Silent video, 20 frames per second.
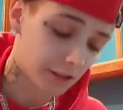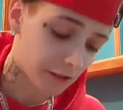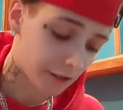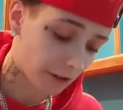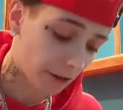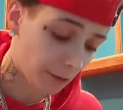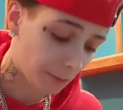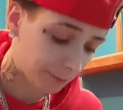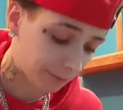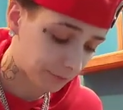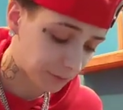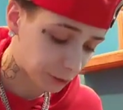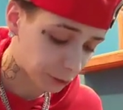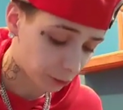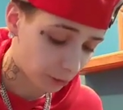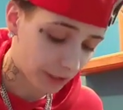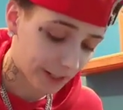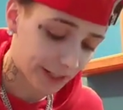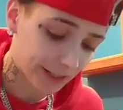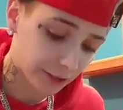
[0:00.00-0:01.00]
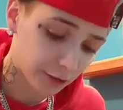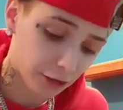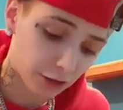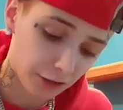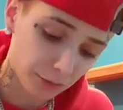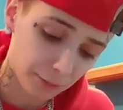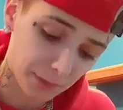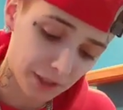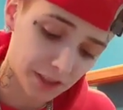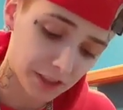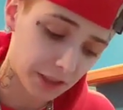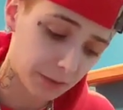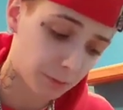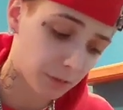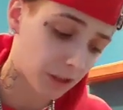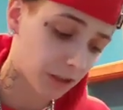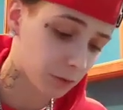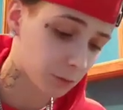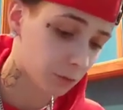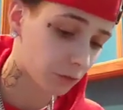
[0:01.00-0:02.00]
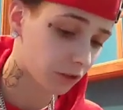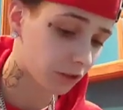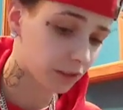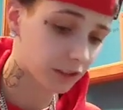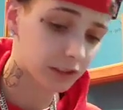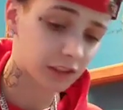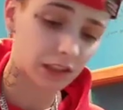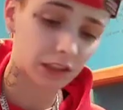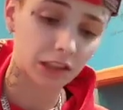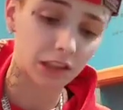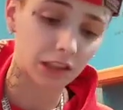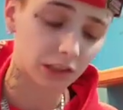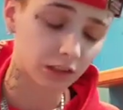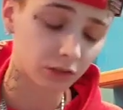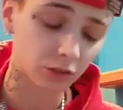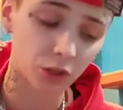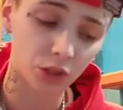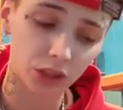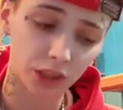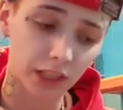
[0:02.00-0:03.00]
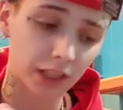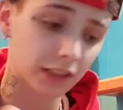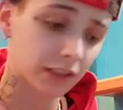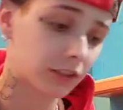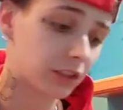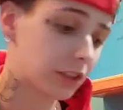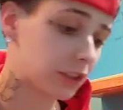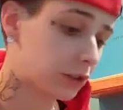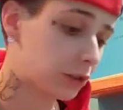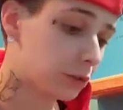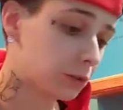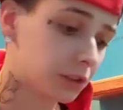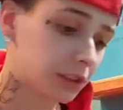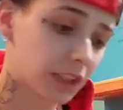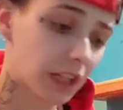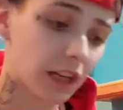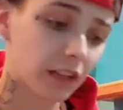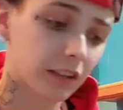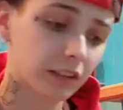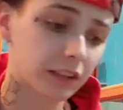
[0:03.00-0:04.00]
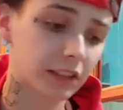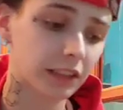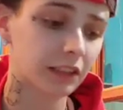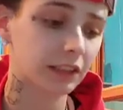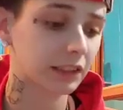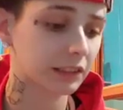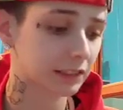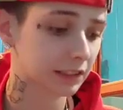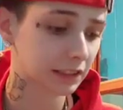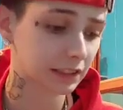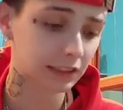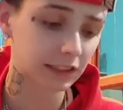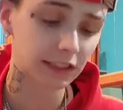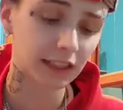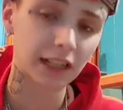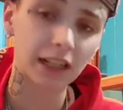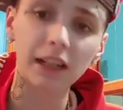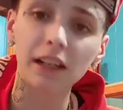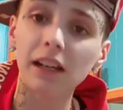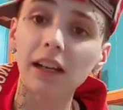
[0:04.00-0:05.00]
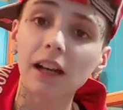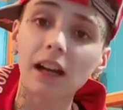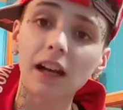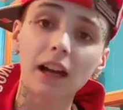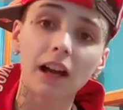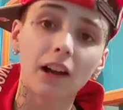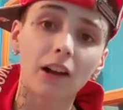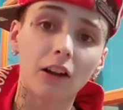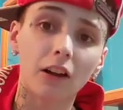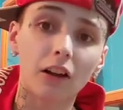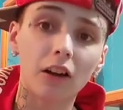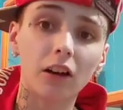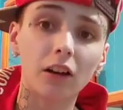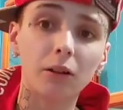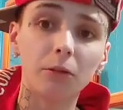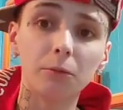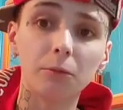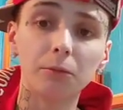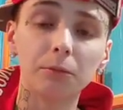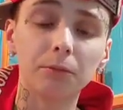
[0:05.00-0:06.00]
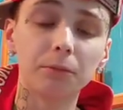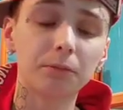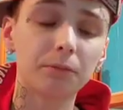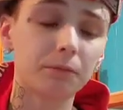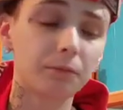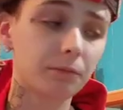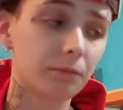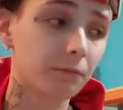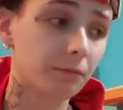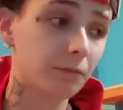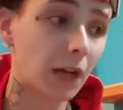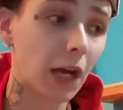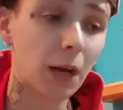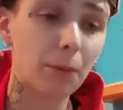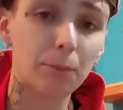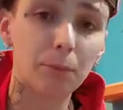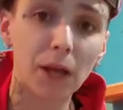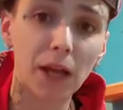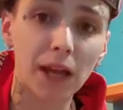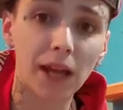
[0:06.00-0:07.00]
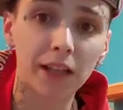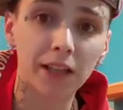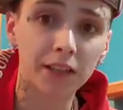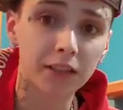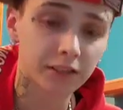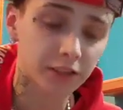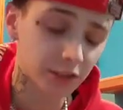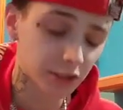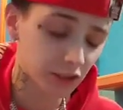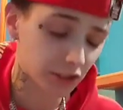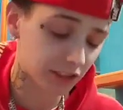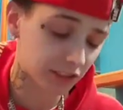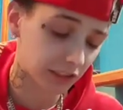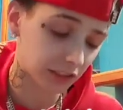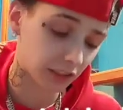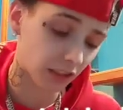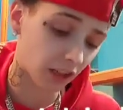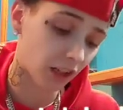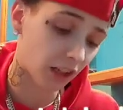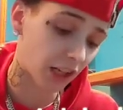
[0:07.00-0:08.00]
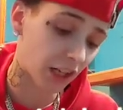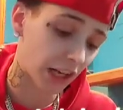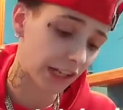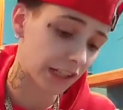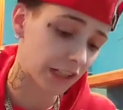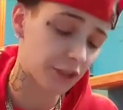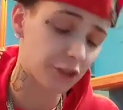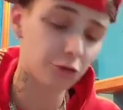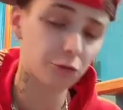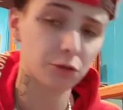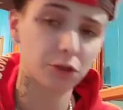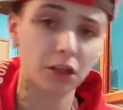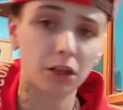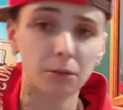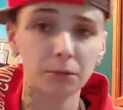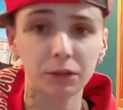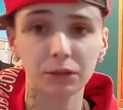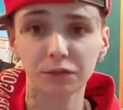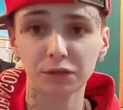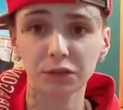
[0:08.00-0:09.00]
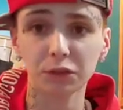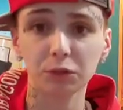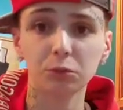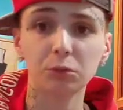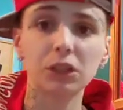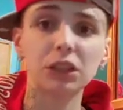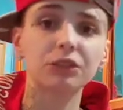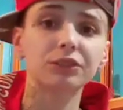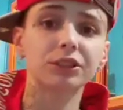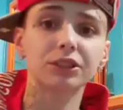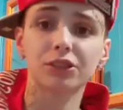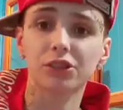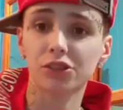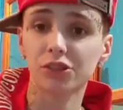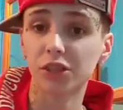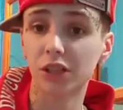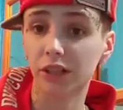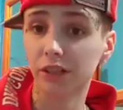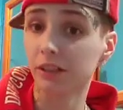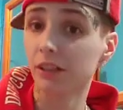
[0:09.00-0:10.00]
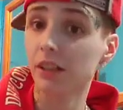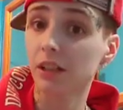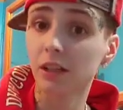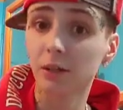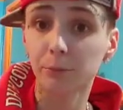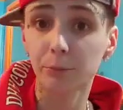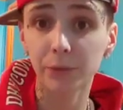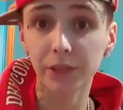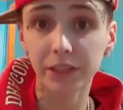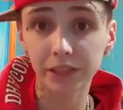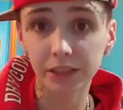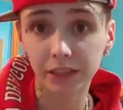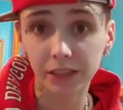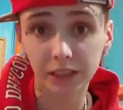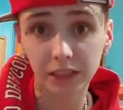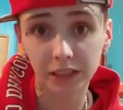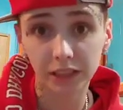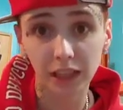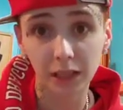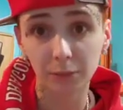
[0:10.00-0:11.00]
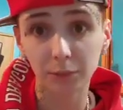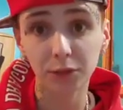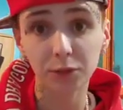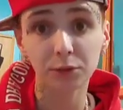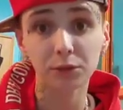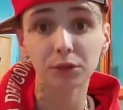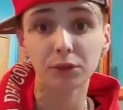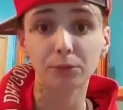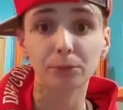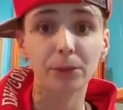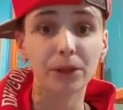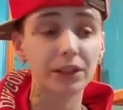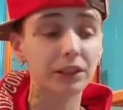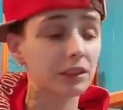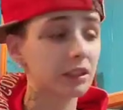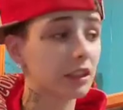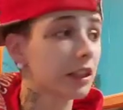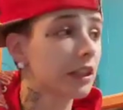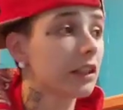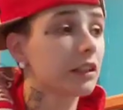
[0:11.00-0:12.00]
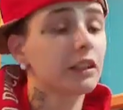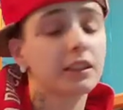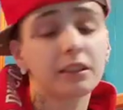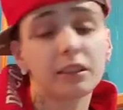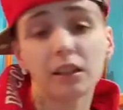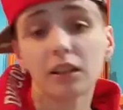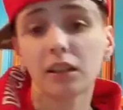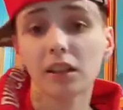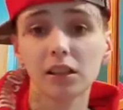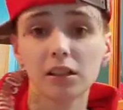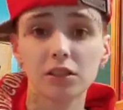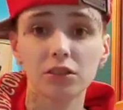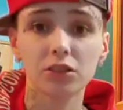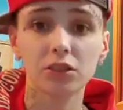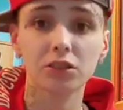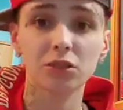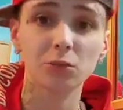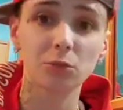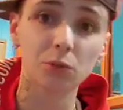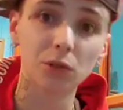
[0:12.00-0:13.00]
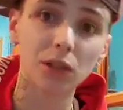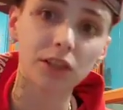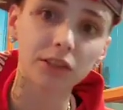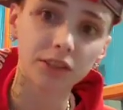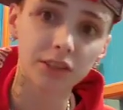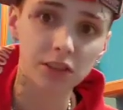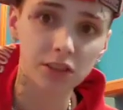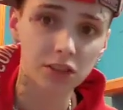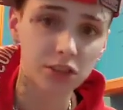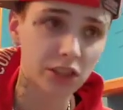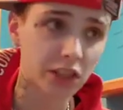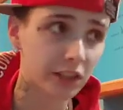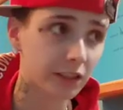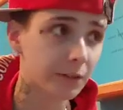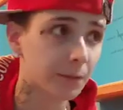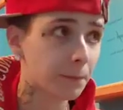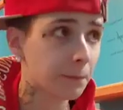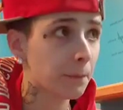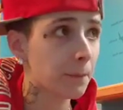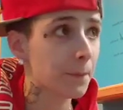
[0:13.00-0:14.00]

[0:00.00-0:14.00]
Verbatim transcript: Um, so I had called my CPS worker and said like, look, I couldn't do it down there, da da da da. Um, I'm back. She says, all right, I need you to come in for a wellness check me thinking I'm doing the right thing. Like, all right, it's just a wellness check.